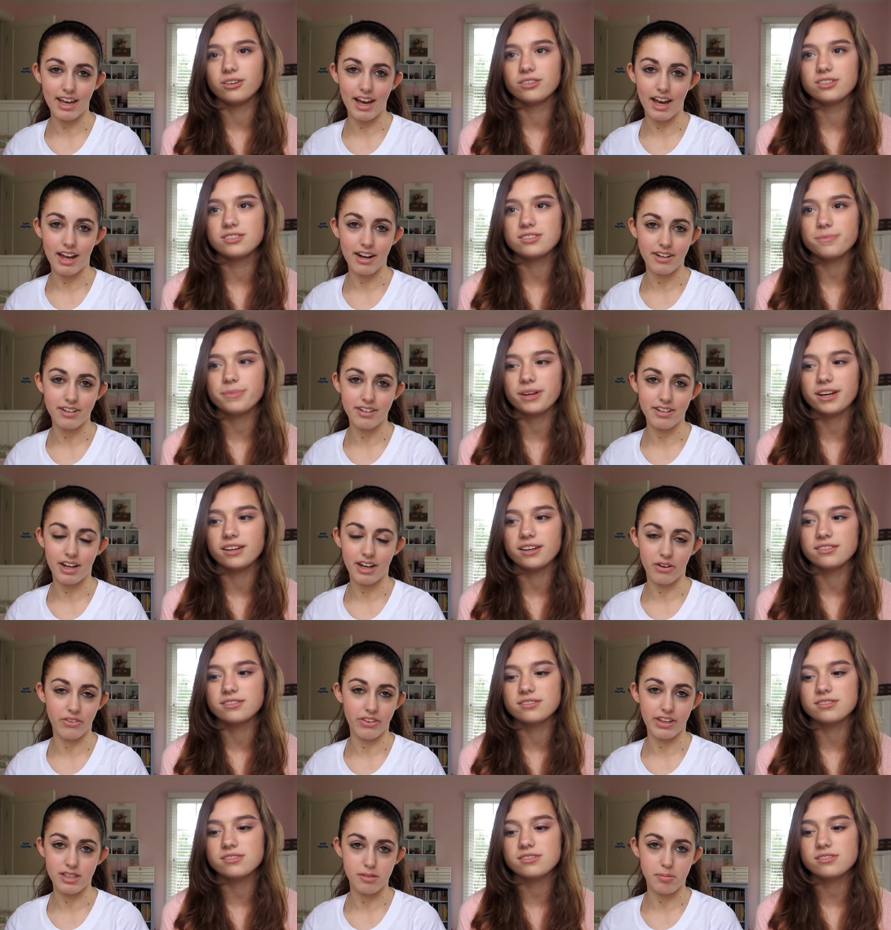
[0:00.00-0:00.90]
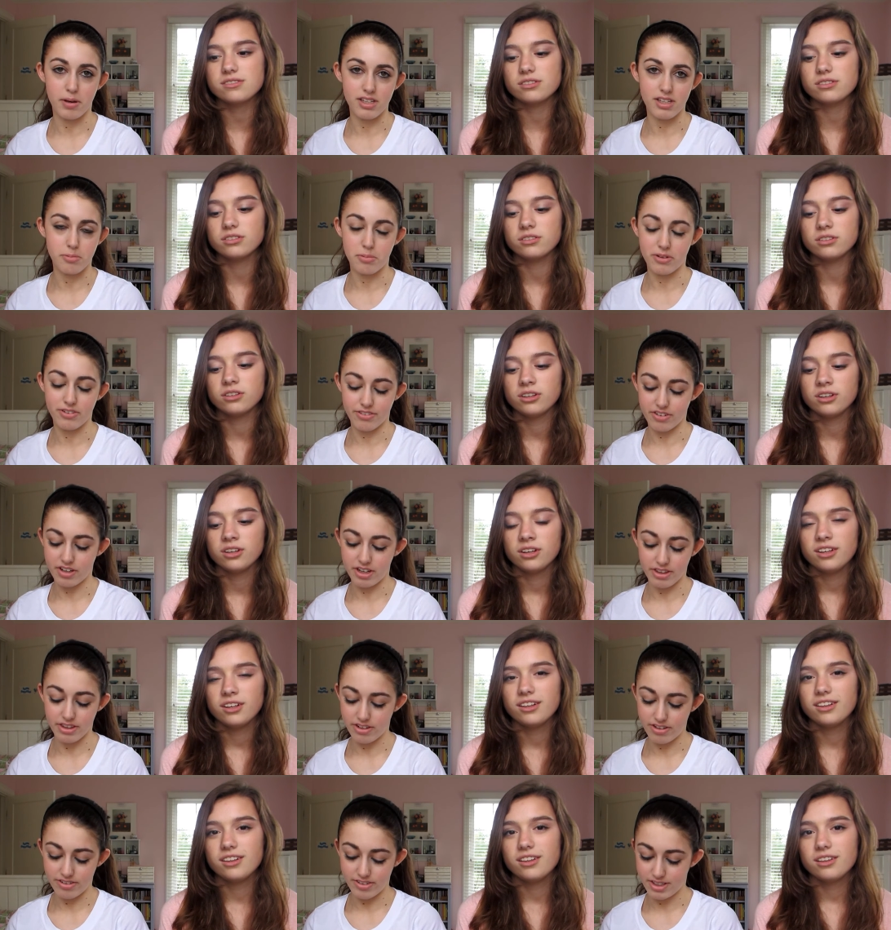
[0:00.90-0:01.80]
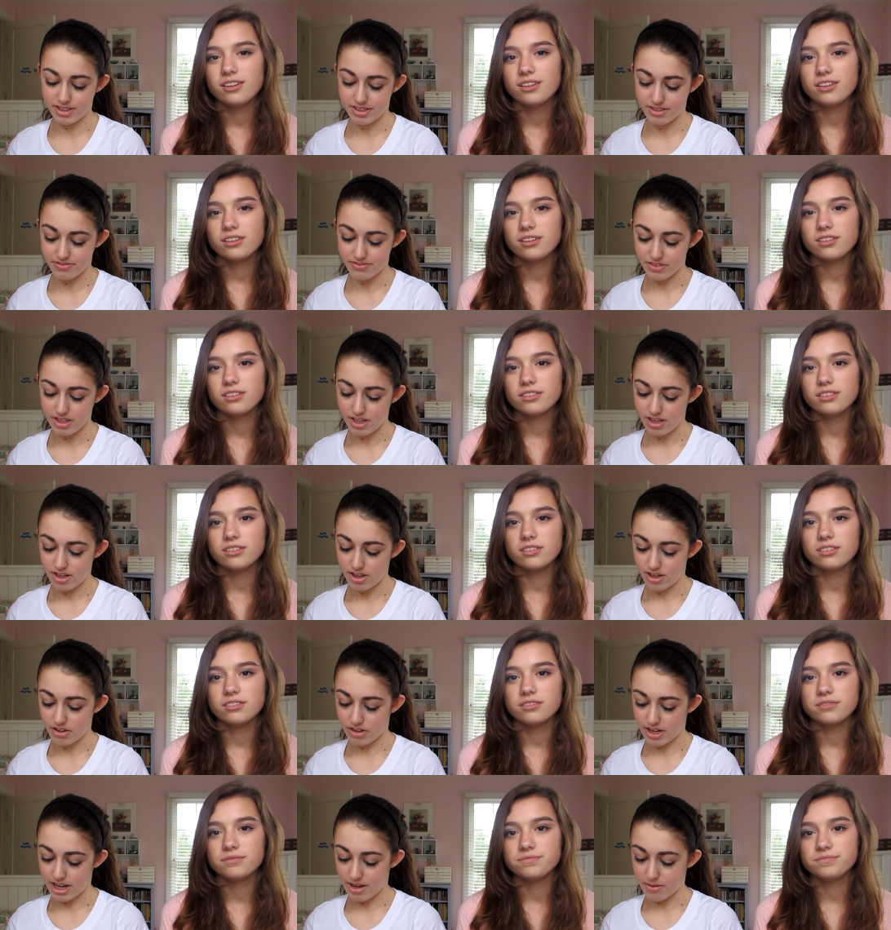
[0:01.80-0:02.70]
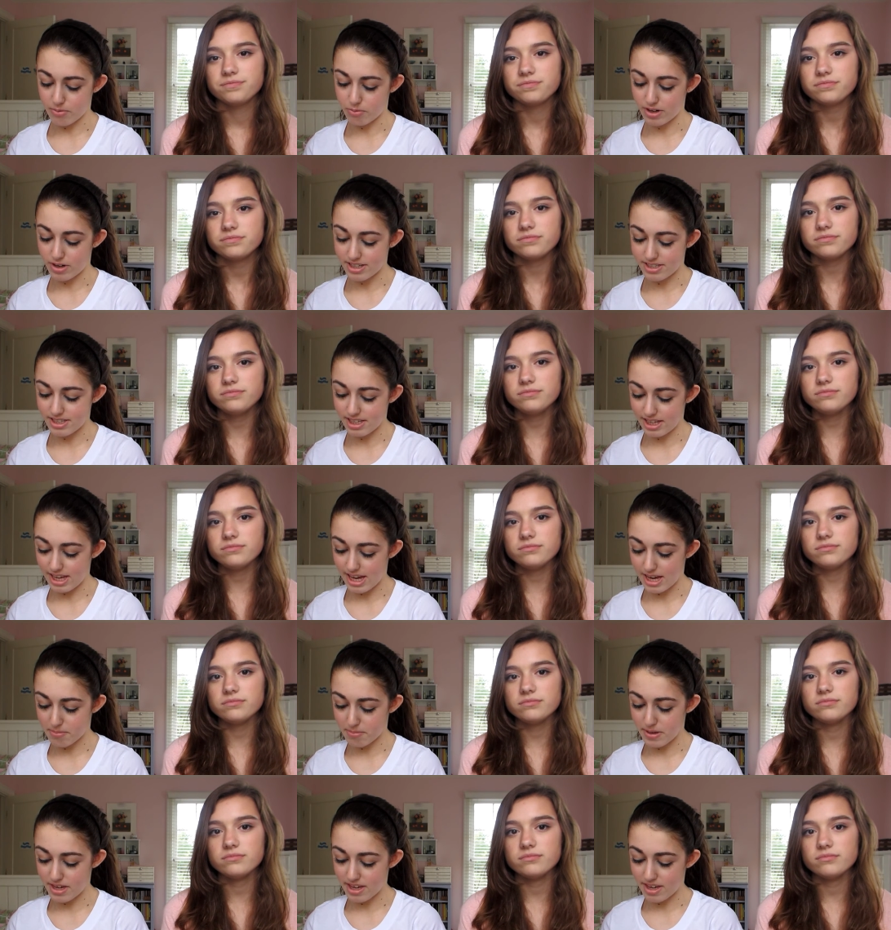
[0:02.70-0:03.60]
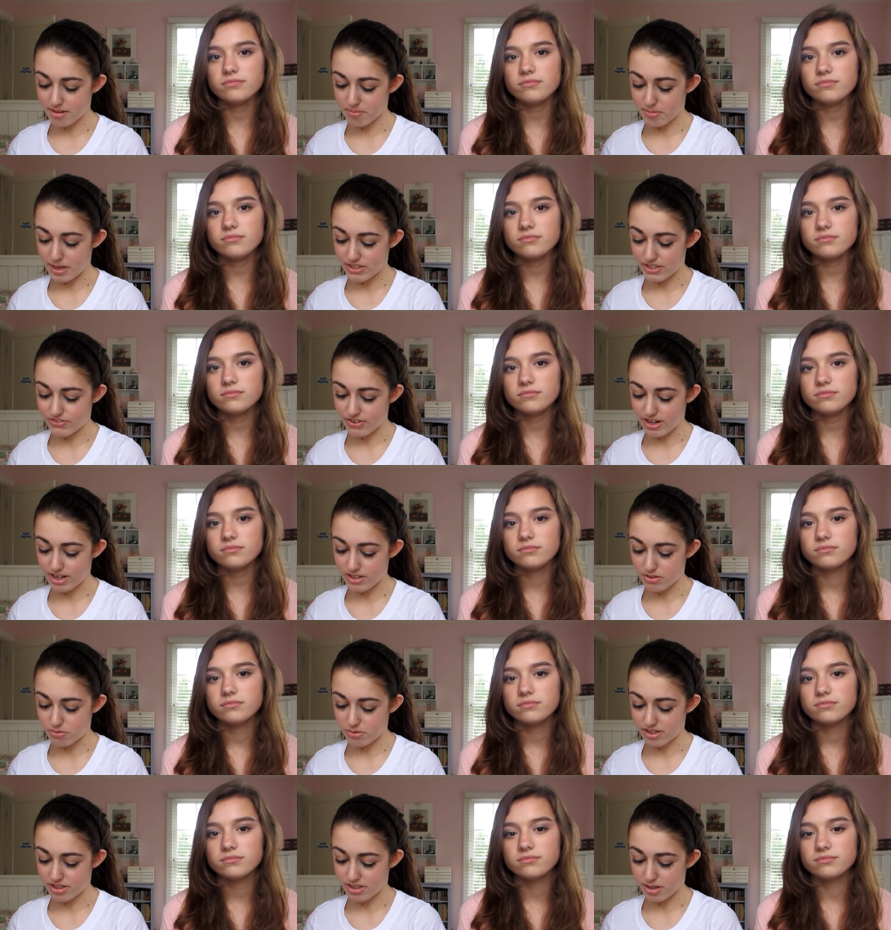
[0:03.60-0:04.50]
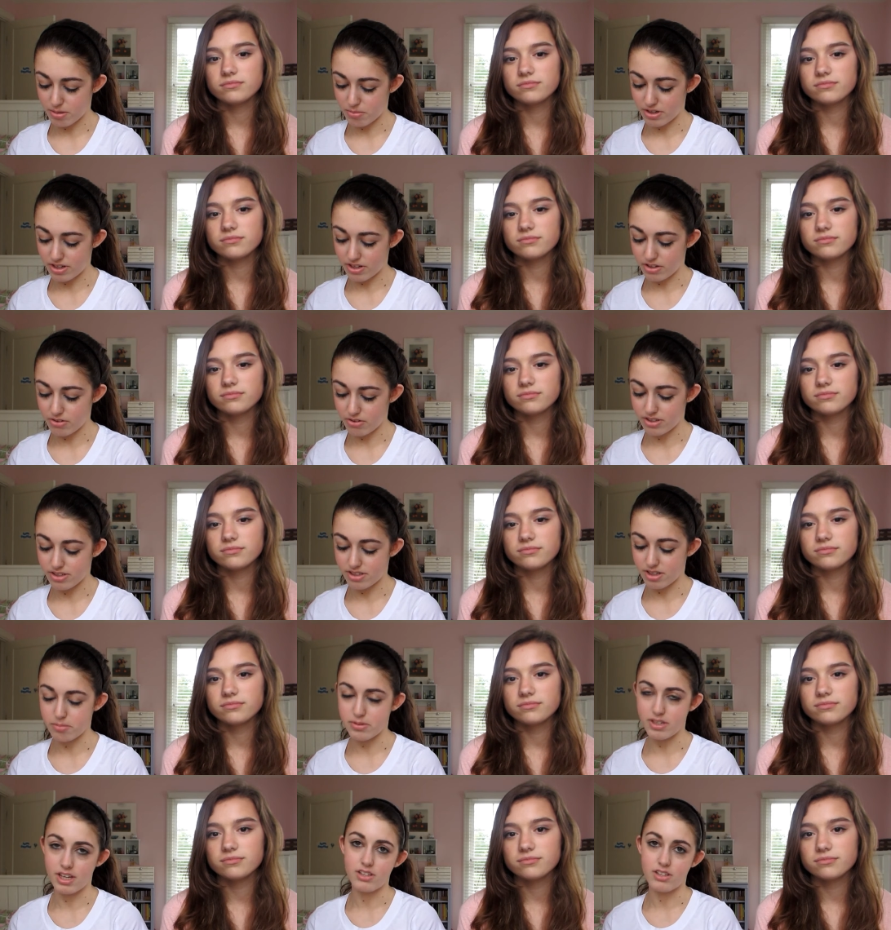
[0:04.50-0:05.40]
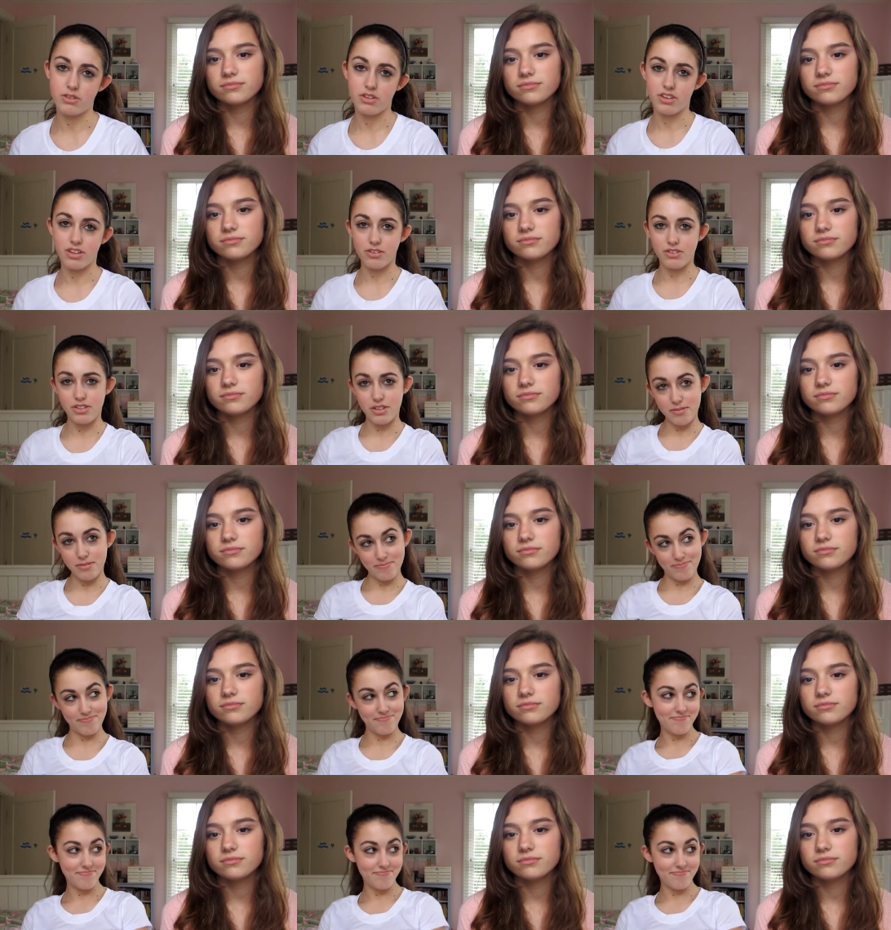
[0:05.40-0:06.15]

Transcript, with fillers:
Speaker 1: I, I don't think it's possible for either of us. Okay, what is it like being best friends with someone who is obsessed with YouTube?